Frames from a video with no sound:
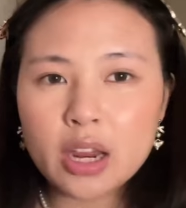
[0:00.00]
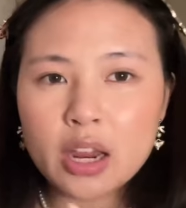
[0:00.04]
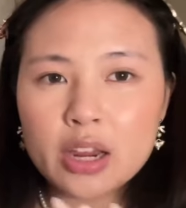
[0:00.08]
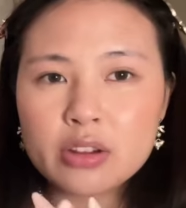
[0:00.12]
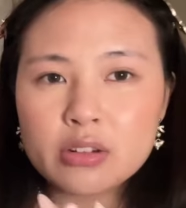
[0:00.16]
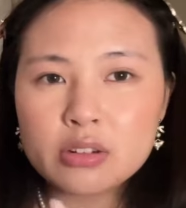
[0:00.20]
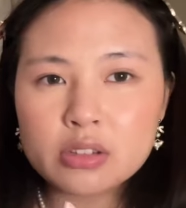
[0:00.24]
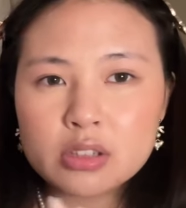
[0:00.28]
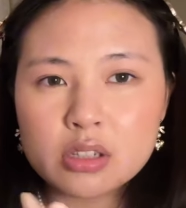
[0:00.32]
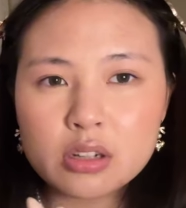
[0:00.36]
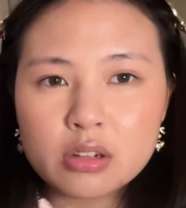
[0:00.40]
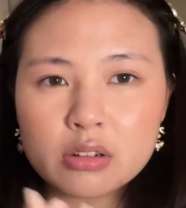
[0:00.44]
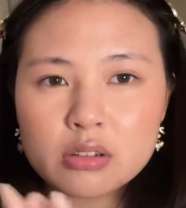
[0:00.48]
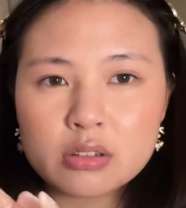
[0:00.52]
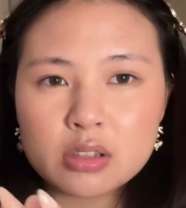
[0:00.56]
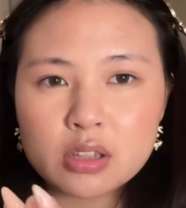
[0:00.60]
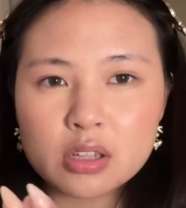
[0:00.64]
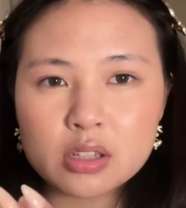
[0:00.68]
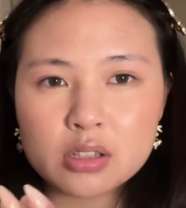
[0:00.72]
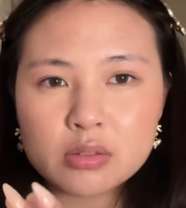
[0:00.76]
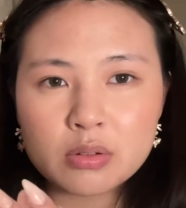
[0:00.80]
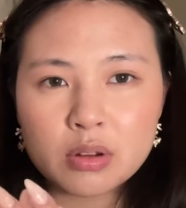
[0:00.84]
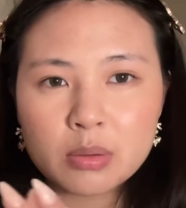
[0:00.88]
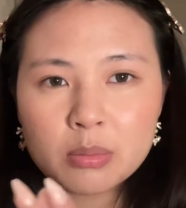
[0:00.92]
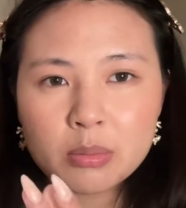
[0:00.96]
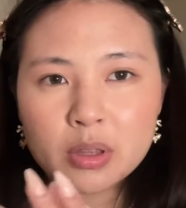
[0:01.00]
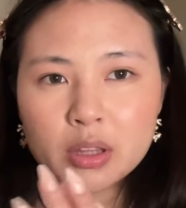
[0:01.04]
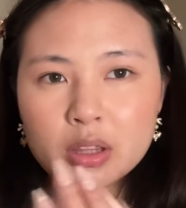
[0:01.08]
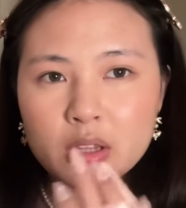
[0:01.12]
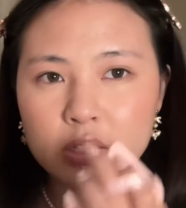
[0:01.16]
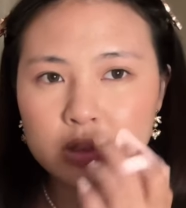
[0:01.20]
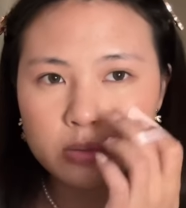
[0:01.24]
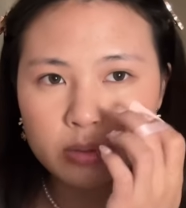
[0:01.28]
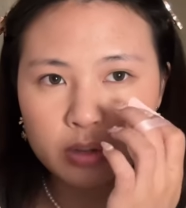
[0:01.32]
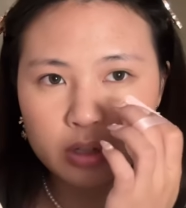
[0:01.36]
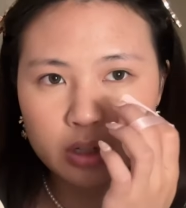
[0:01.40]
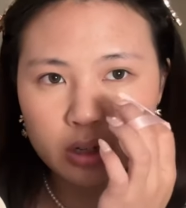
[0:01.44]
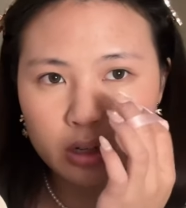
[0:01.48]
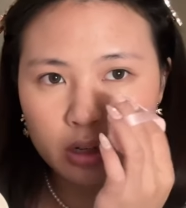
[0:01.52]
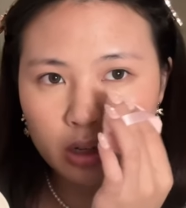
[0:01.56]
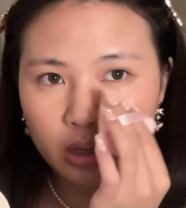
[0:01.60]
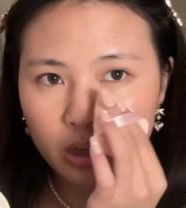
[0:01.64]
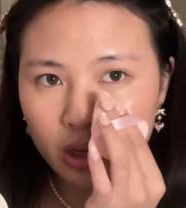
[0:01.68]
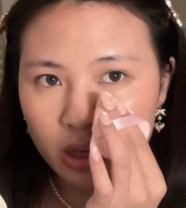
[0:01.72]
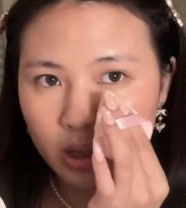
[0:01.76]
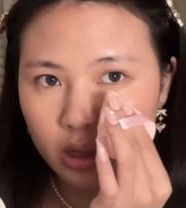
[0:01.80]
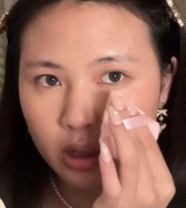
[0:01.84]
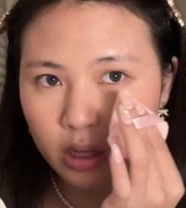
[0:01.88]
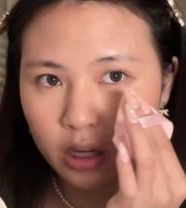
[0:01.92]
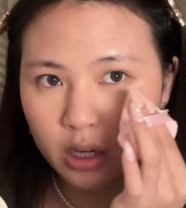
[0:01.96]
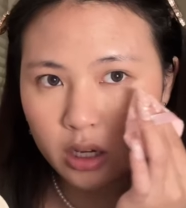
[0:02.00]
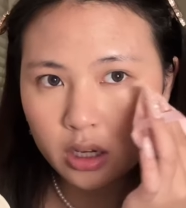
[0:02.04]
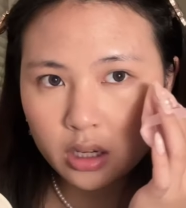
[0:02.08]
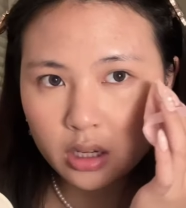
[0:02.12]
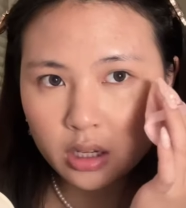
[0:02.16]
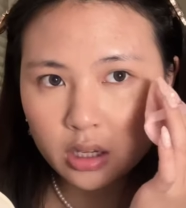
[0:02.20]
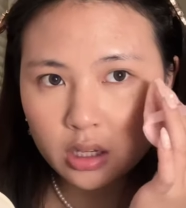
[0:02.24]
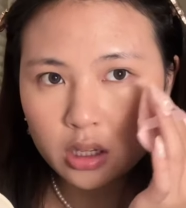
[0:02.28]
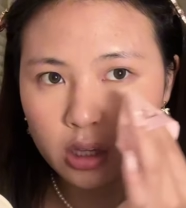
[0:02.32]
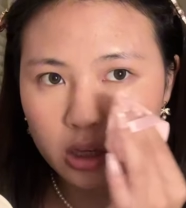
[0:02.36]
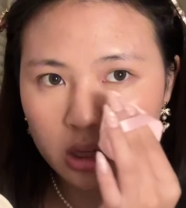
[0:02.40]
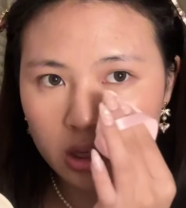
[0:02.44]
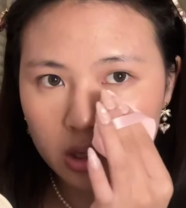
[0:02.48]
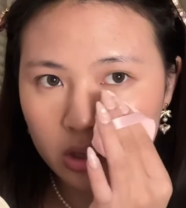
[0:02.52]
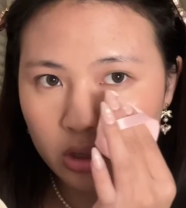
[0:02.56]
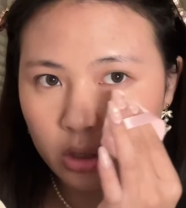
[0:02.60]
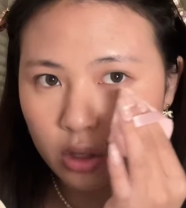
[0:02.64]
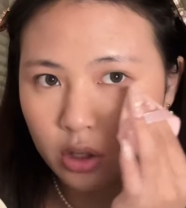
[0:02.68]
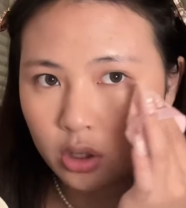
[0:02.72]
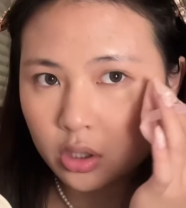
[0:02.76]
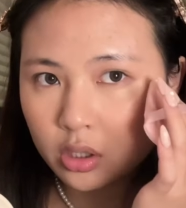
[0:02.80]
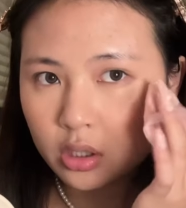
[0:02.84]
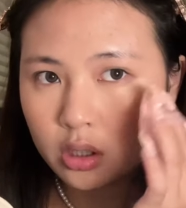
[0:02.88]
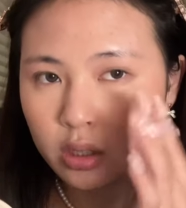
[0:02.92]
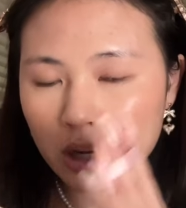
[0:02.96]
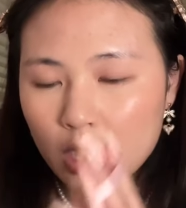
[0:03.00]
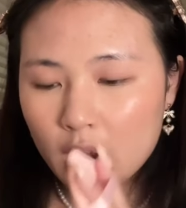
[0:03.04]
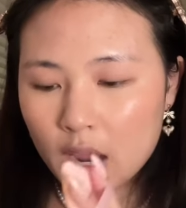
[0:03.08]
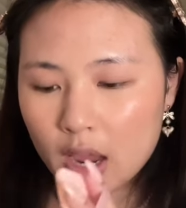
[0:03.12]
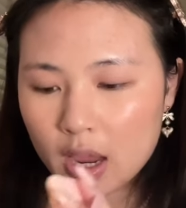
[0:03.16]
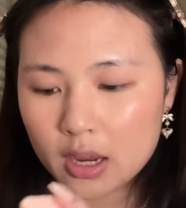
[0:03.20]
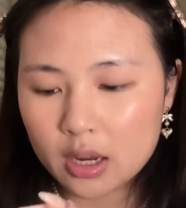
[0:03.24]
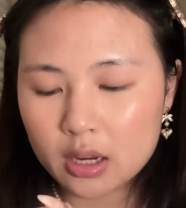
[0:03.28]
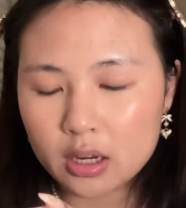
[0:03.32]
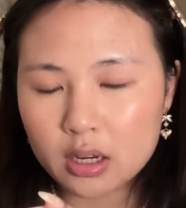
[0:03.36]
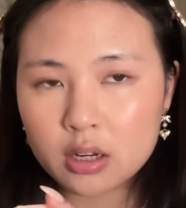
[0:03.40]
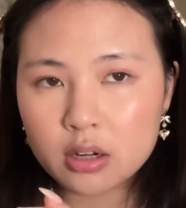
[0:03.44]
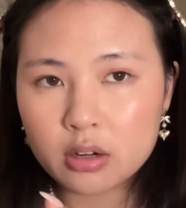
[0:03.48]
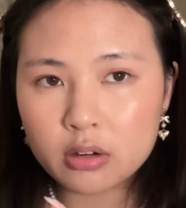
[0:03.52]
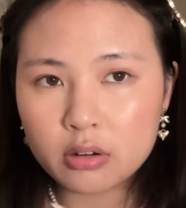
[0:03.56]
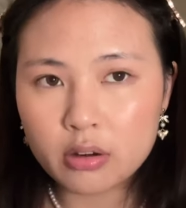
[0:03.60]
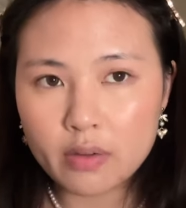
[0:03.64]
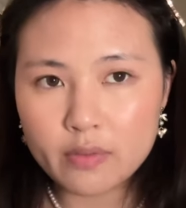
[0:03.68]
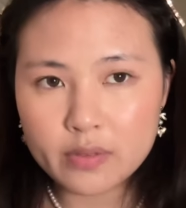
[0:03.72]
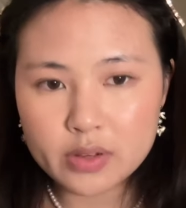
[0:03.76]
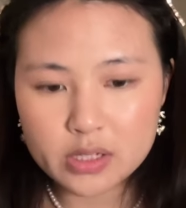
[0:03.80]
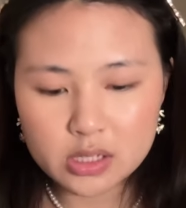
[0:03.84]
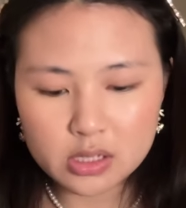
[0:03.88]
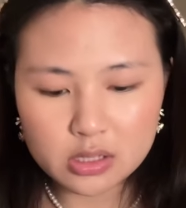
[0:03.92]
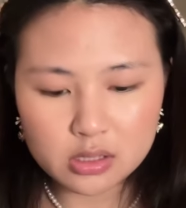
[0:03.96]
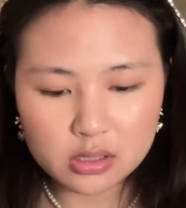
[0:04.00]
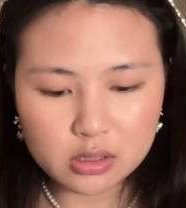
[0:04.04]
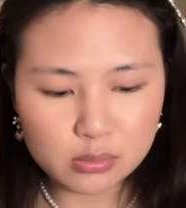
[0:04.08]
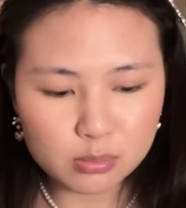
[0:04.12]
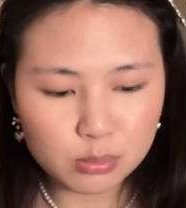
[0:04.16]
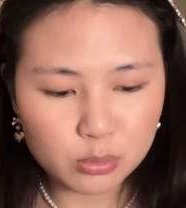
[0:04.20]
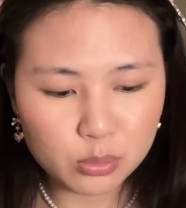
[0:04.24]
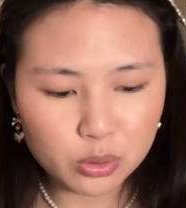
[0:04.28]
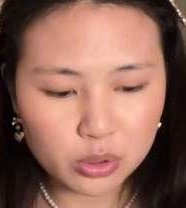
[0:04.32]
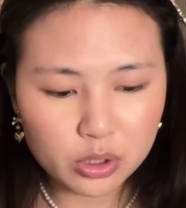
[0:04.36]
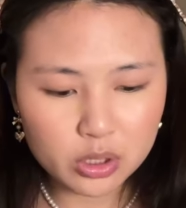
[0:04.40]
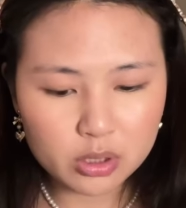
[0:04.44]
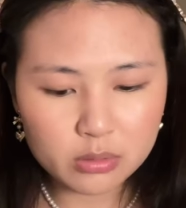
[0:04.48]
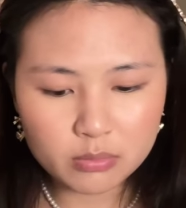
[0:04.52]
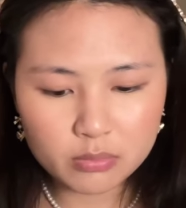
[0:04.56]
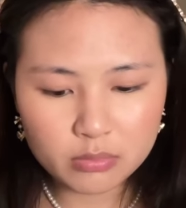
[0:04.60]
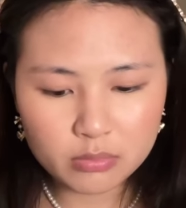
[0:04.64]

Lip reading: I used to use this one, but this one you can get like in your eye crevices more.